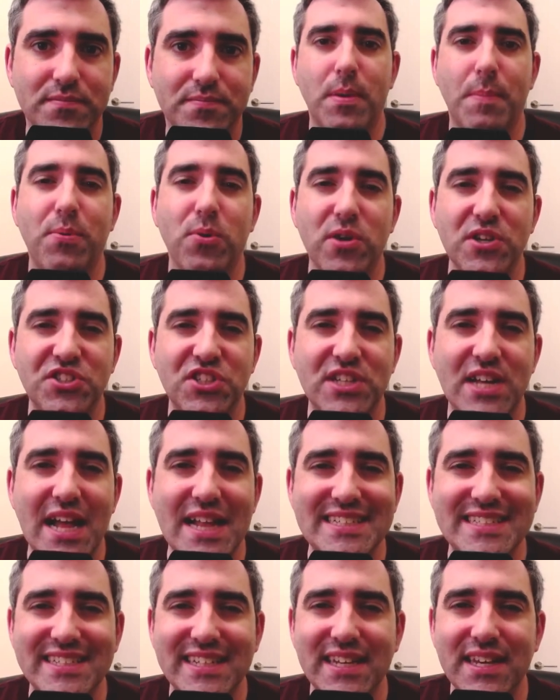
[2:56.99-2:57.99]

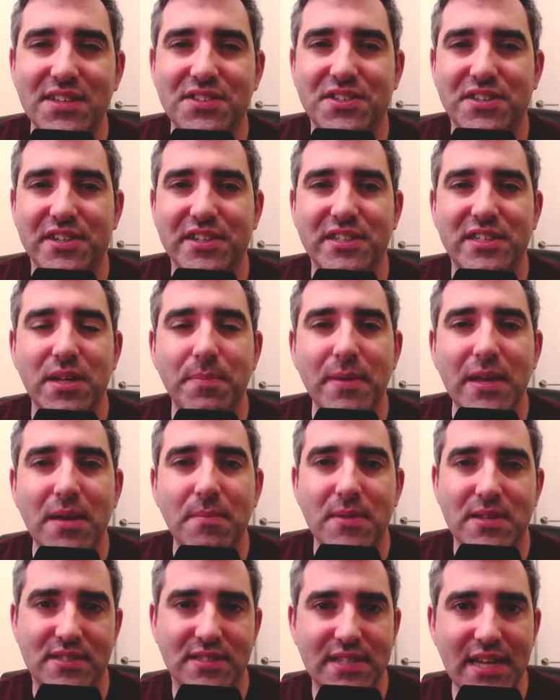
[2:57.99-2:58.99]
Proportionality is currently
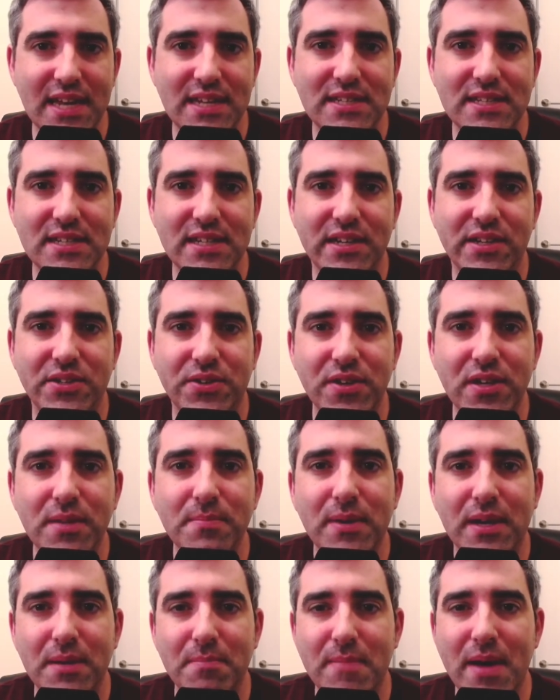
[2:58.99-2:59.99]
being misstated,
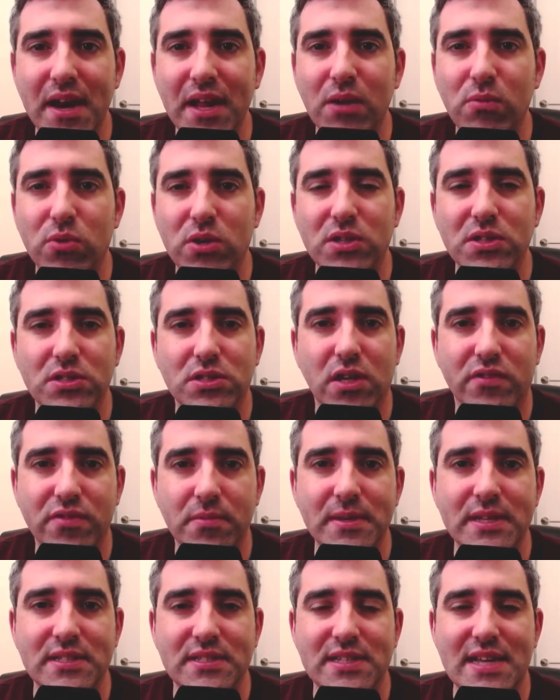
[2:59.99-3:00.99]
including by many world
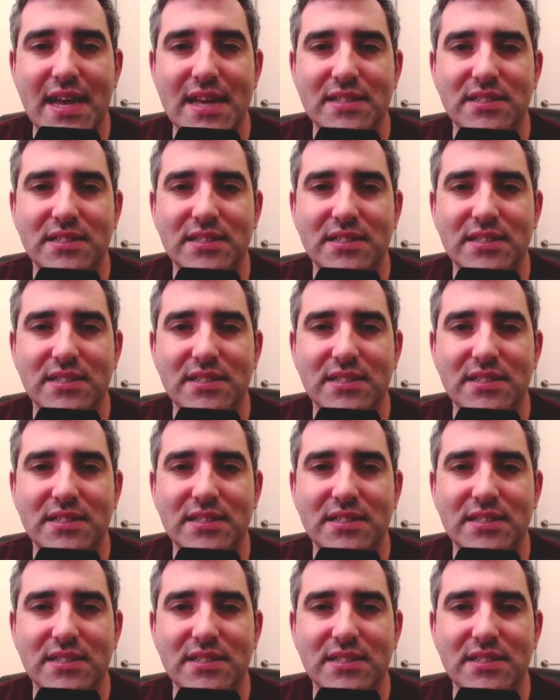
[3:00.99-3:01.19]
governments,